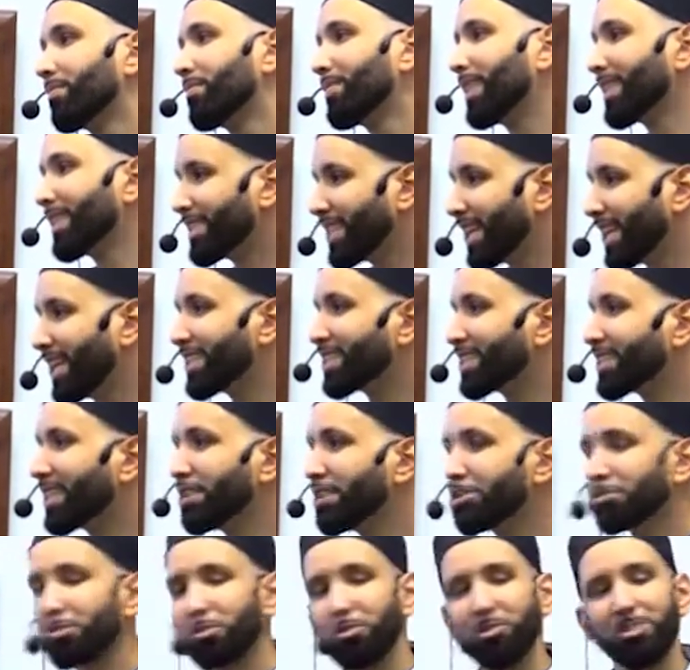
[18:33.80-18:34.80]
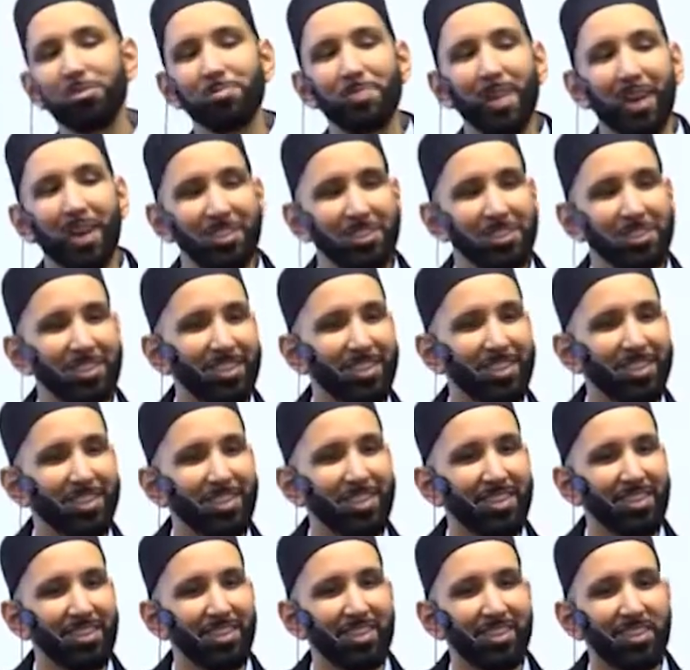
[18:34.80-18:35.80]
That takes introspection.
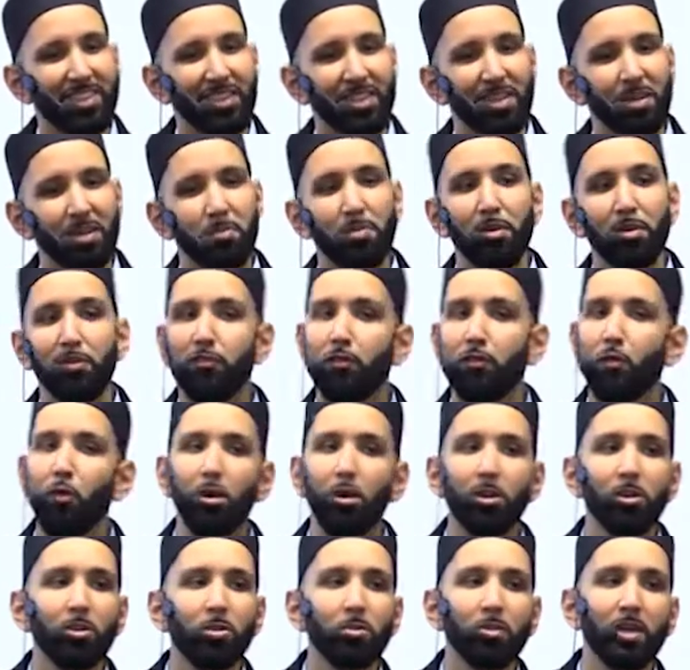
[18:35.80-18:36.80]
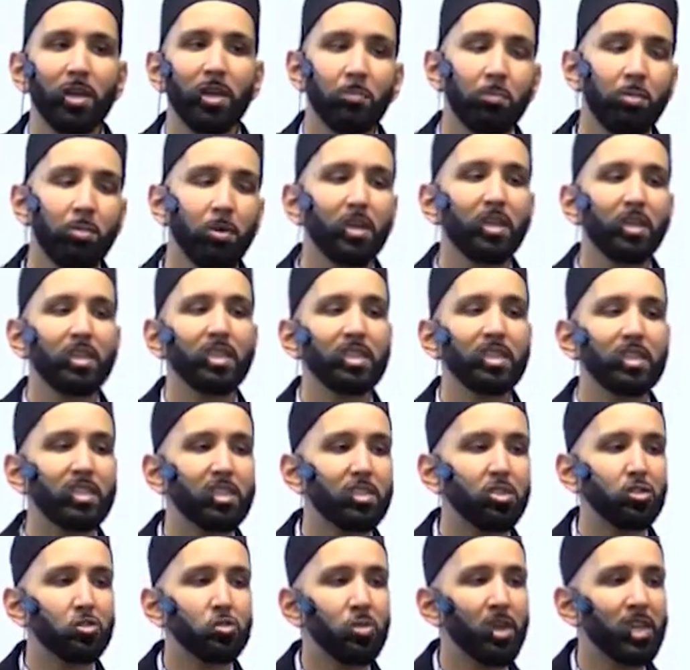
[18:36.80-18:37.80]
Before you get put in a
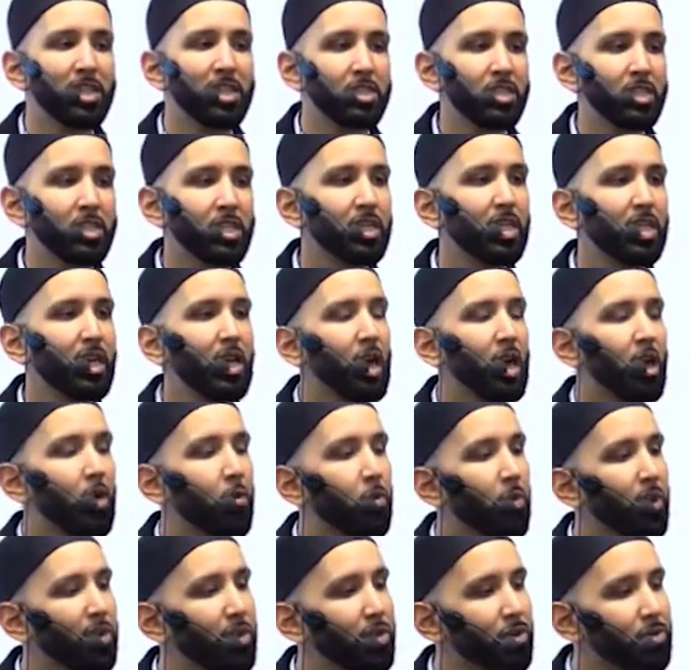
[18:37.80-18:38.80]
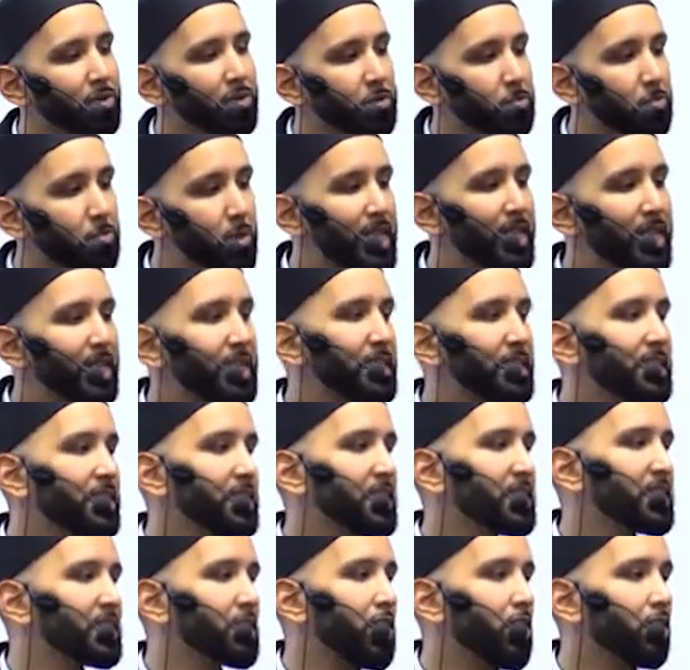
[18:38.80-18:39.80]
situation where those
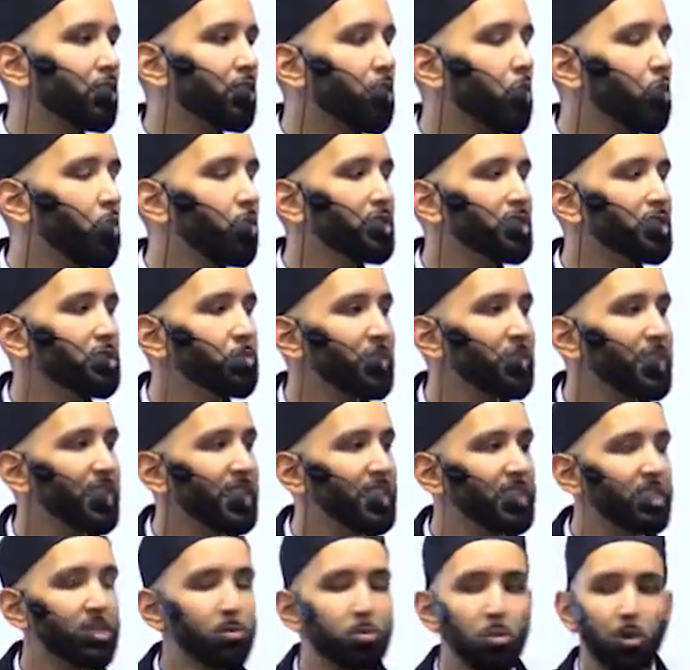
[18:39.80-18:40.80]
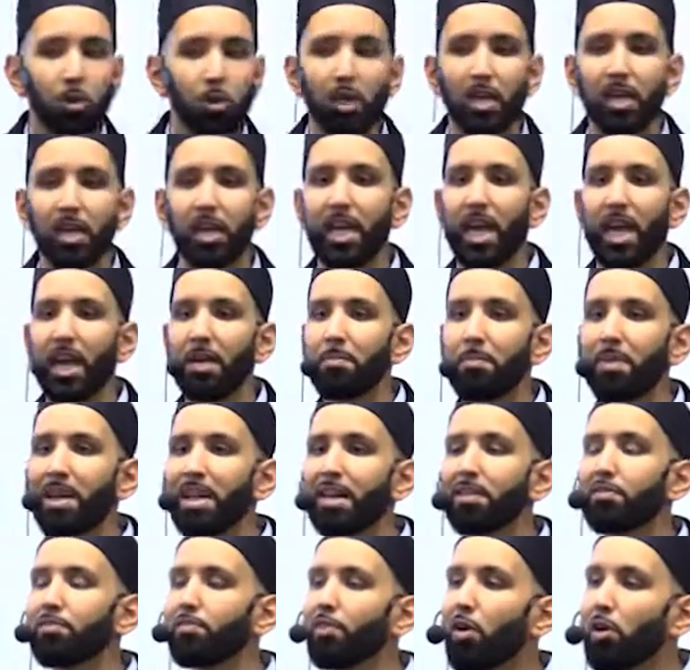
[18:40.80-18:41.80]
weaknesses are going to be exploited and
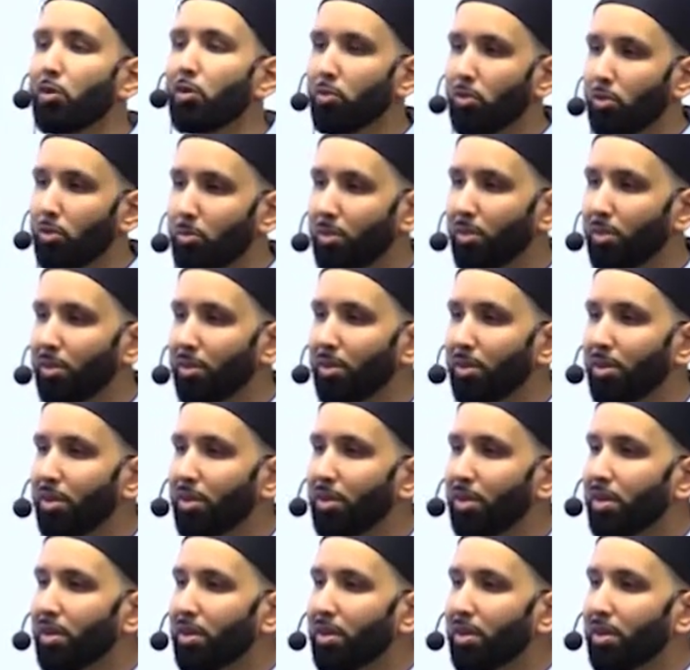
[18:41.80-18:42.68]
made vulnerable,